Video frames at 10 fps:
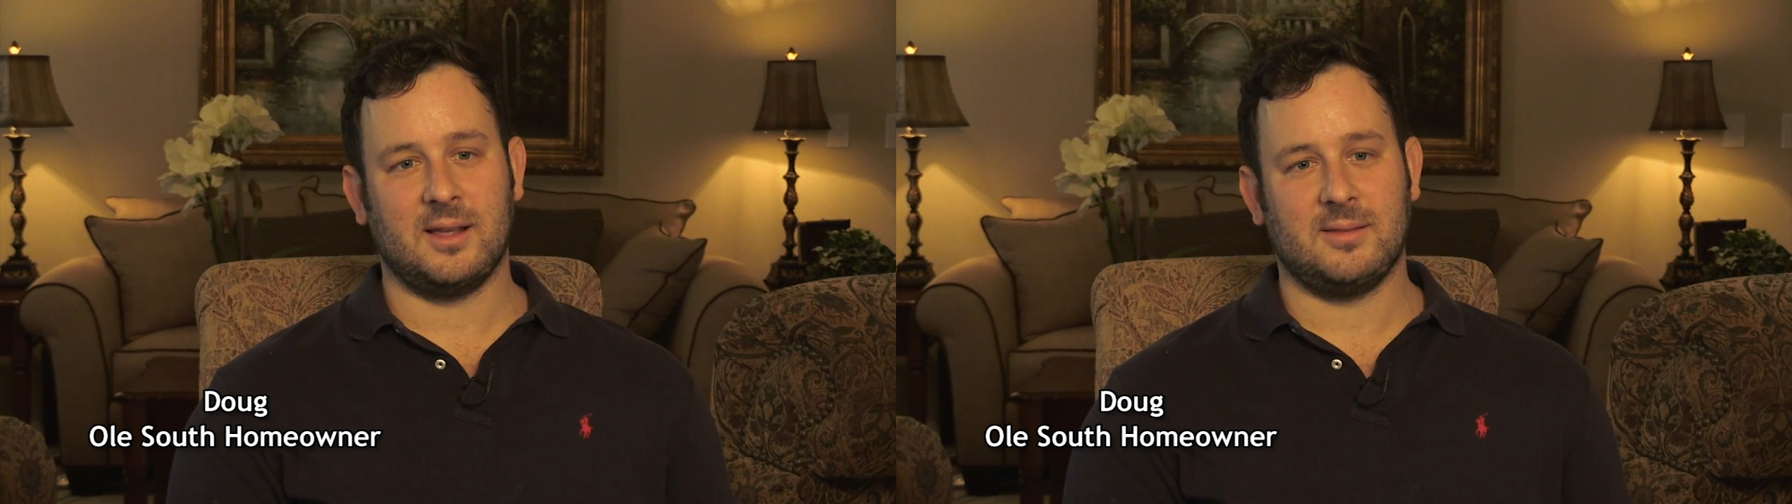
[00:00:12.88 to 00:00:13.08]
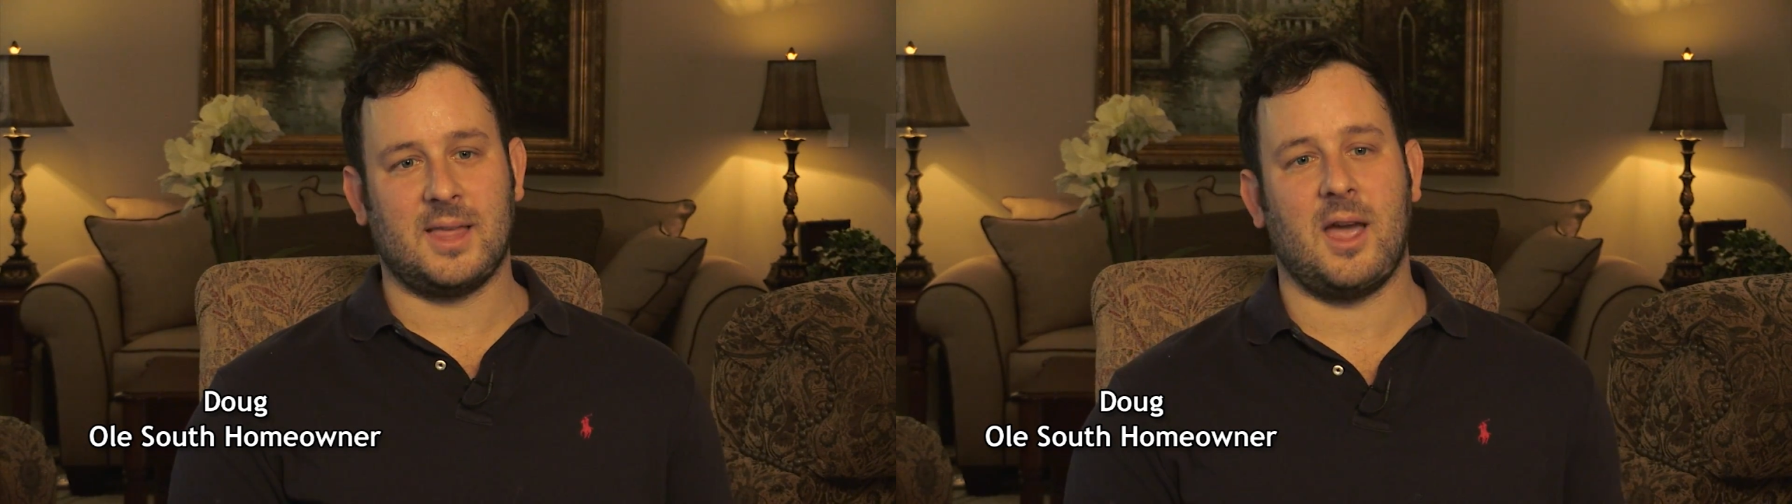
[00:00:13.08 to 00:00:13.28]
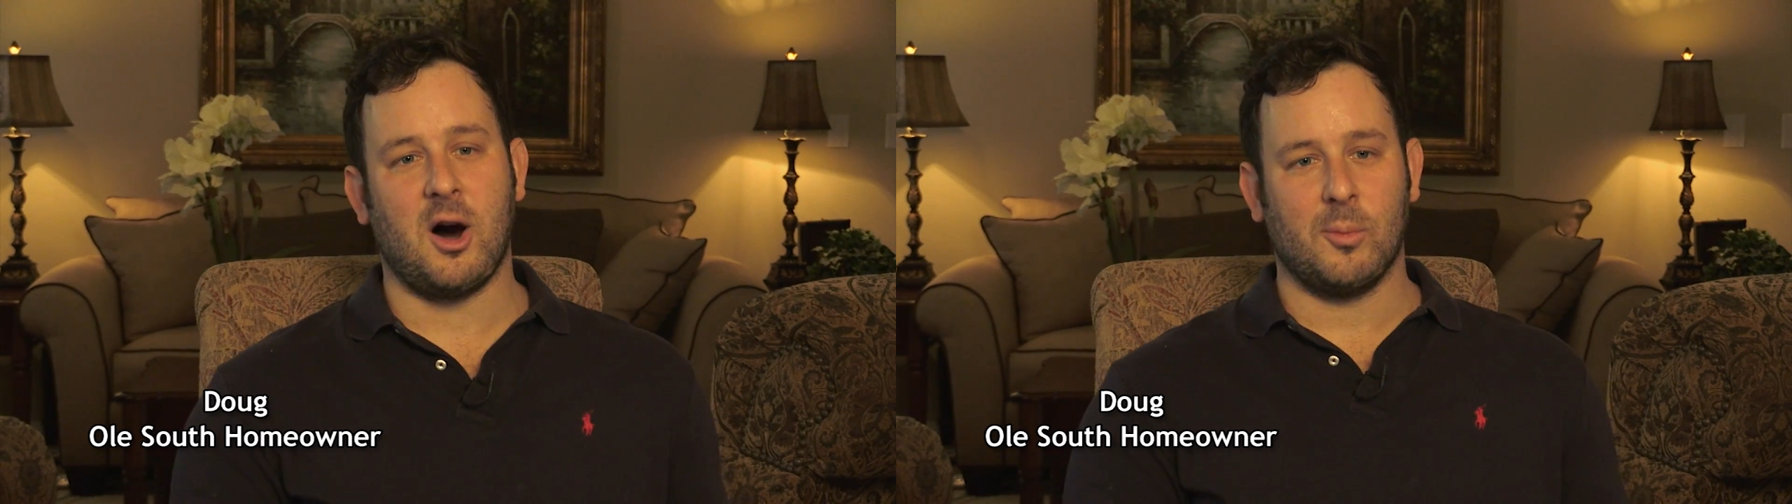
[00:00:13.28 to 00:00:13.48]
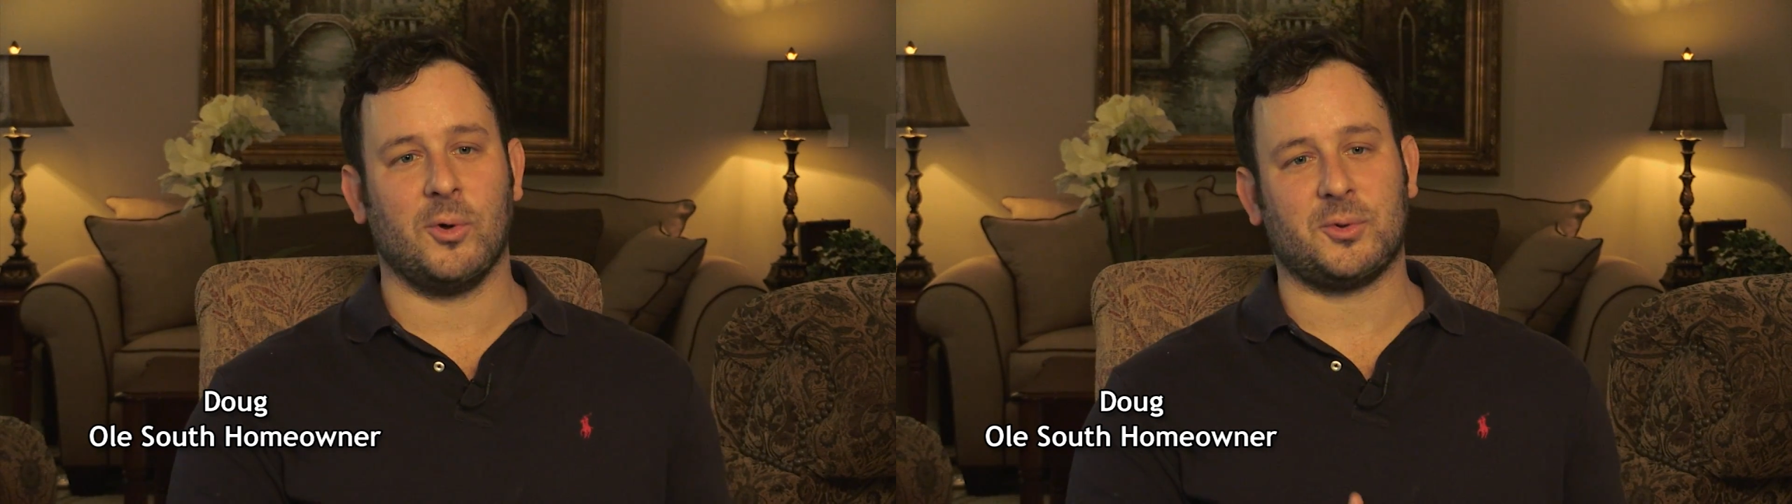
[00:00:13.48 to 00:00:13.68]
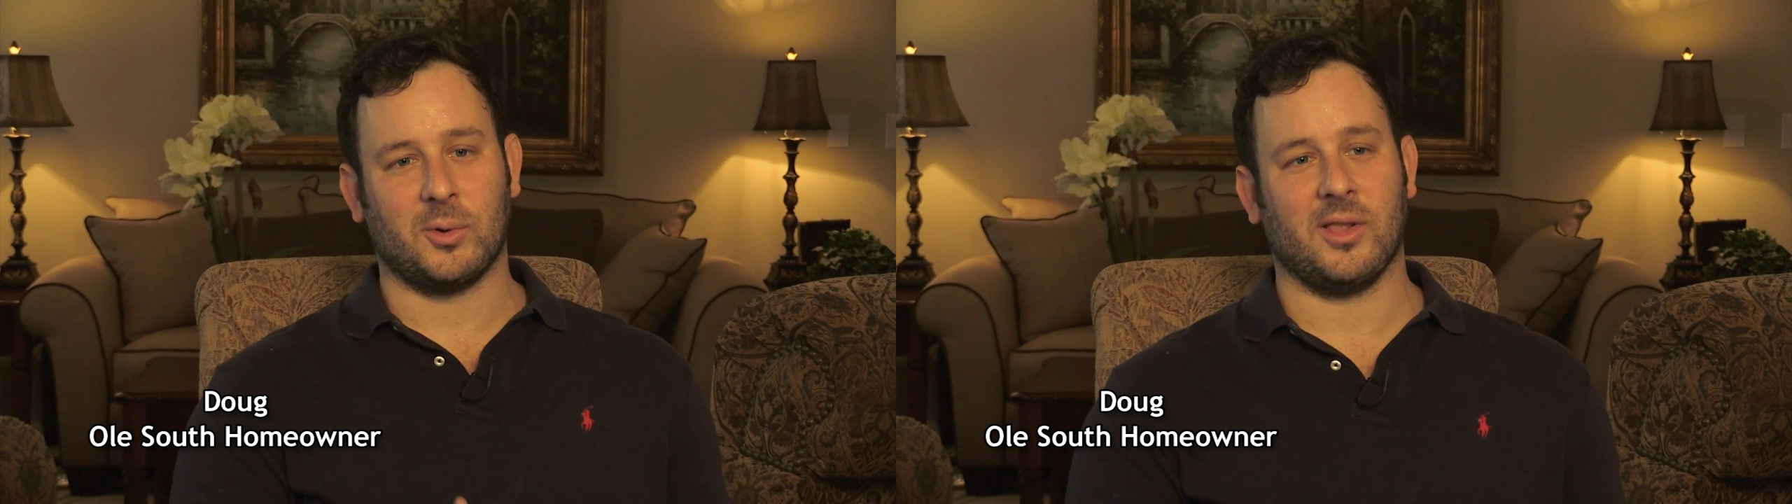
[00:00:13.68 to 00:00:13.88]
they
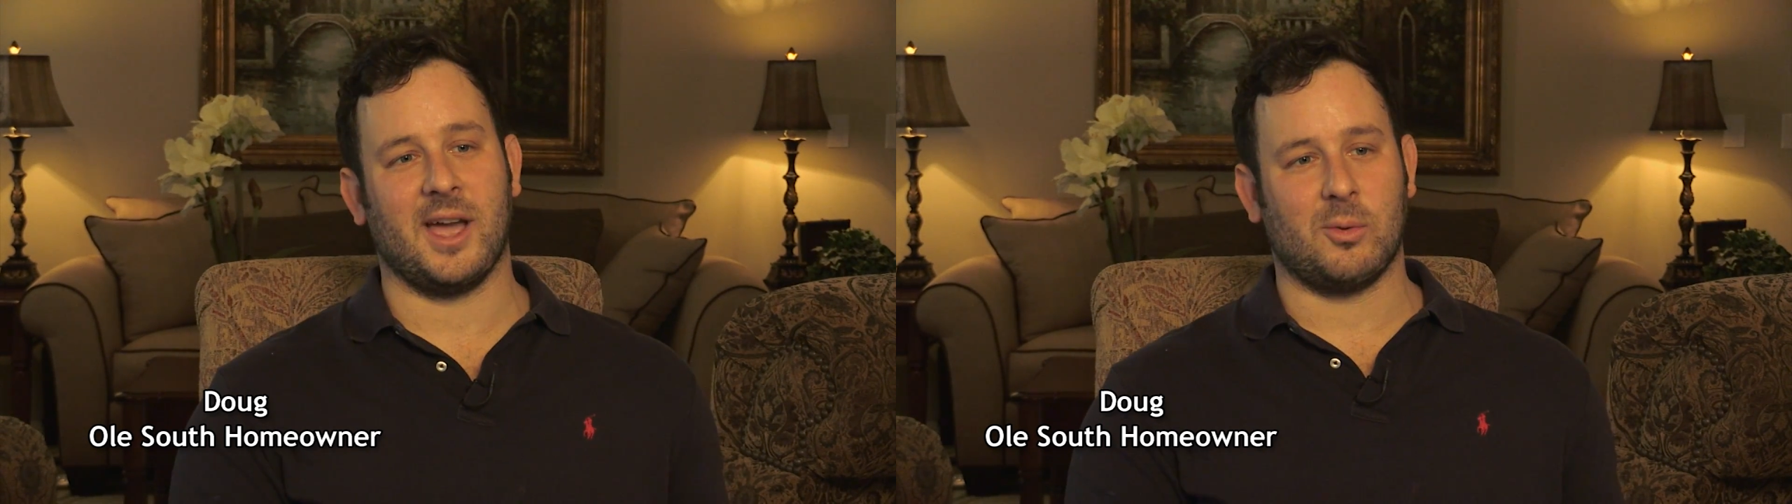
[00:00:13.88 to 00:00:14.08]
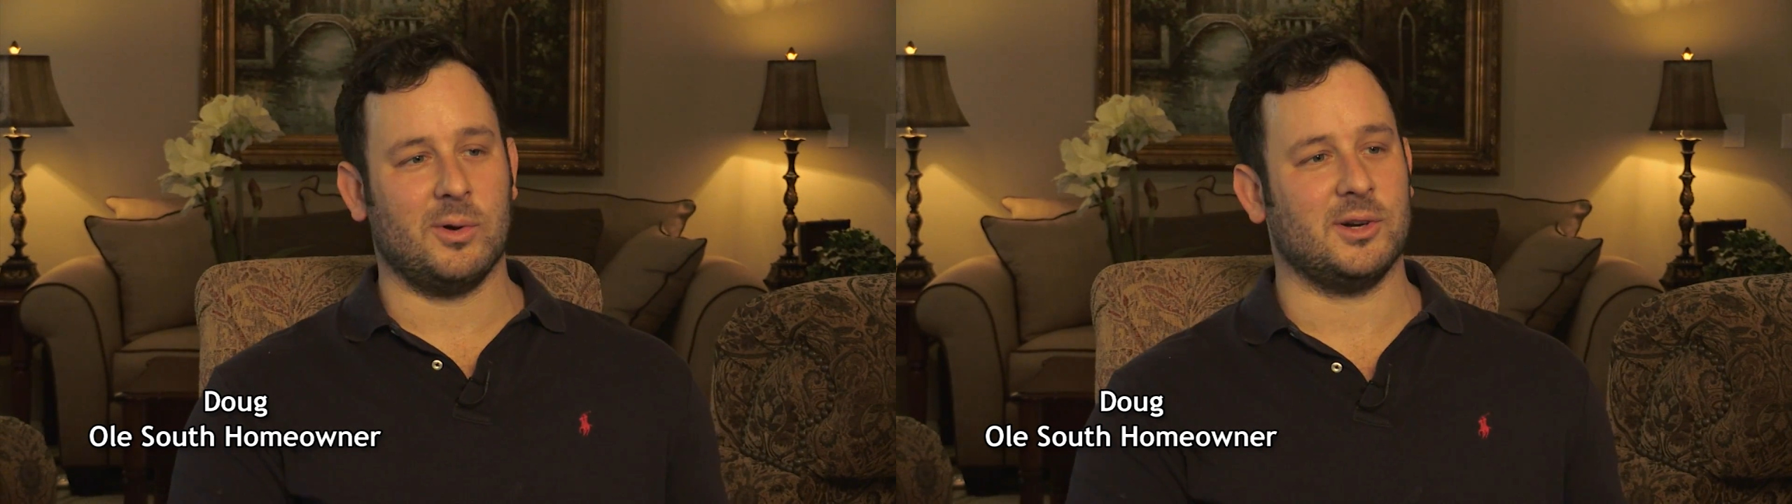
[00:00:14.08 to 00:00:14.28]
almost were like we